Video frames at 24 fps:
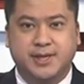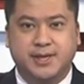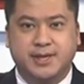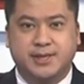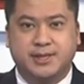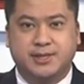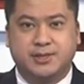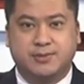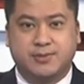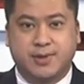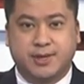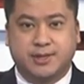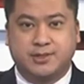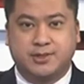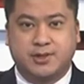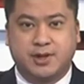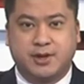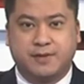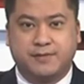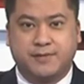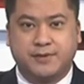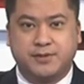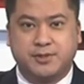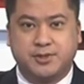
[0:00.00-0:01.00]
Director
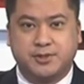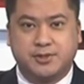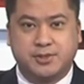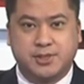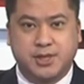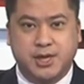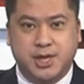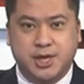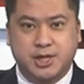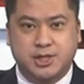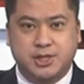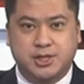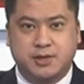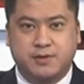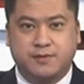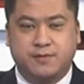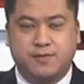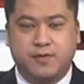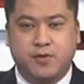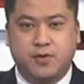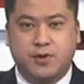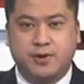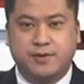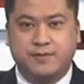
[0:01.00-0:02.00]
of
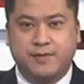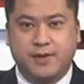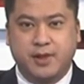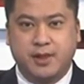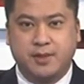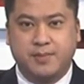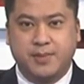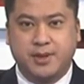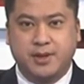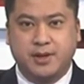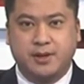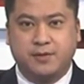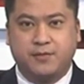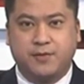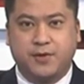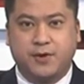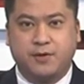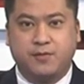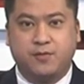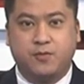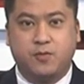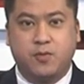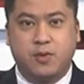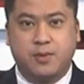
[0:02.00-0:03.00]
Association for Development
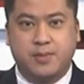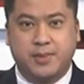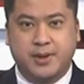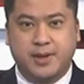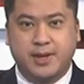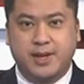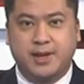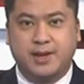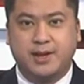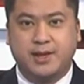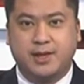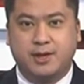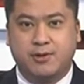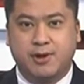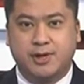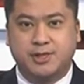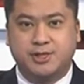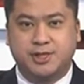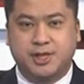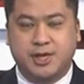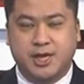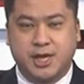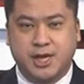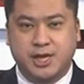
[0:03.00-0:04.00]
of Women and Legal
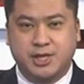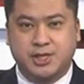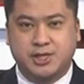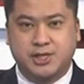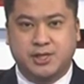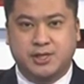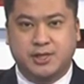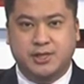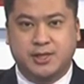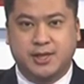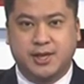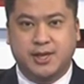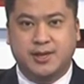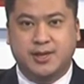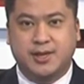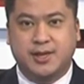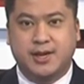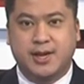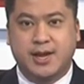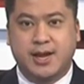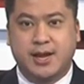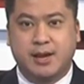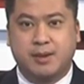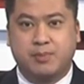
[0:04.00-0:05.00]
Education,
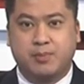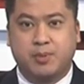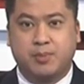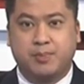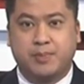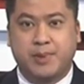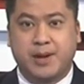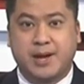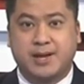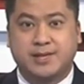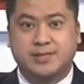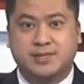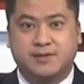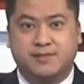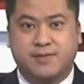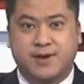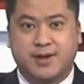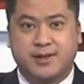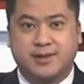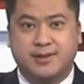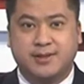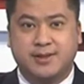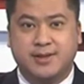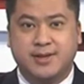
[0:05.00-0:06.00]
Inthana
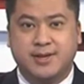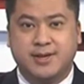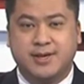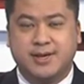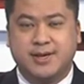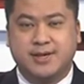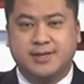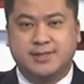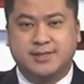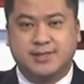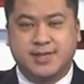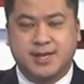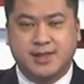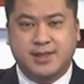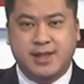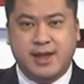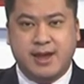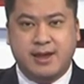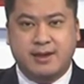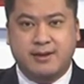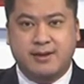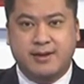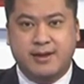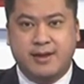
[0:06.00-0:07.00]
Bouphasavanh, said
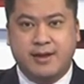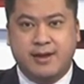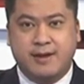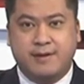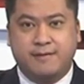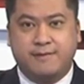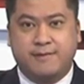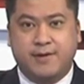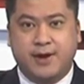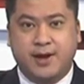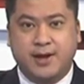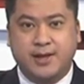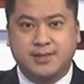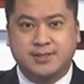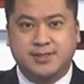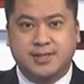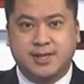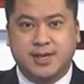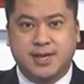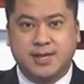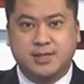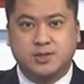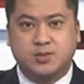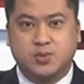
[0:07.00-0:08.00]
that violence
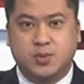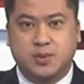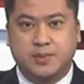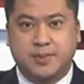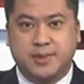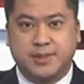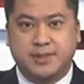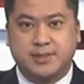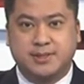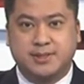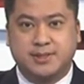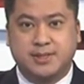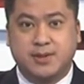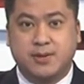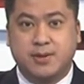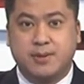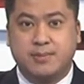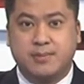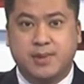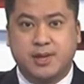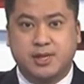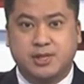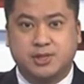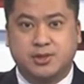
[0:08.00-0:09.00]
against women is still
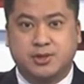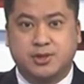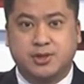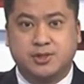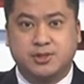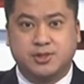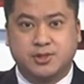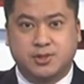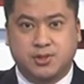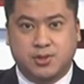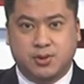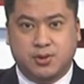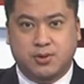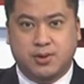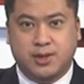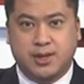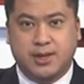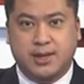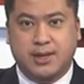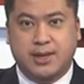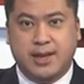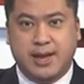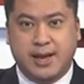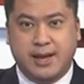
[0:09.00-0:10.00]
a major concern
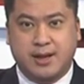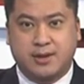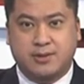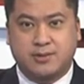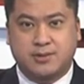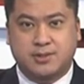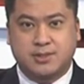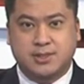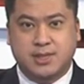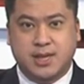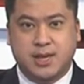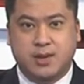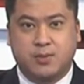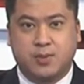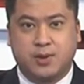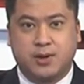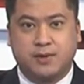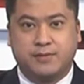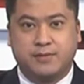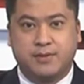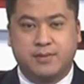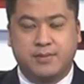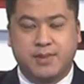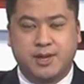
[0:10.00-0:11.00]
in Laos and
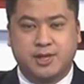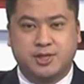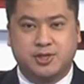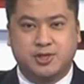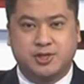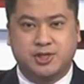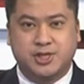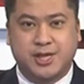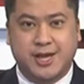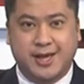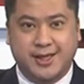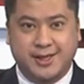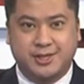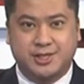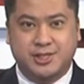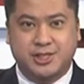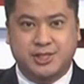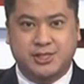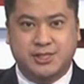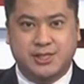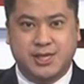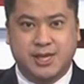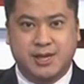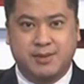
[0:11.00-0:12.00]
one of the major
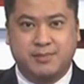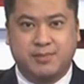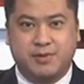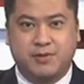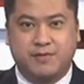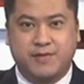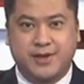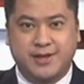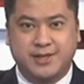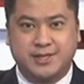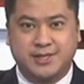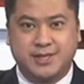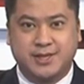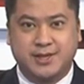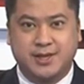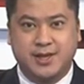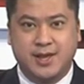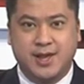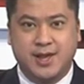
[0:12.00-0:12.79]
challenges in preventing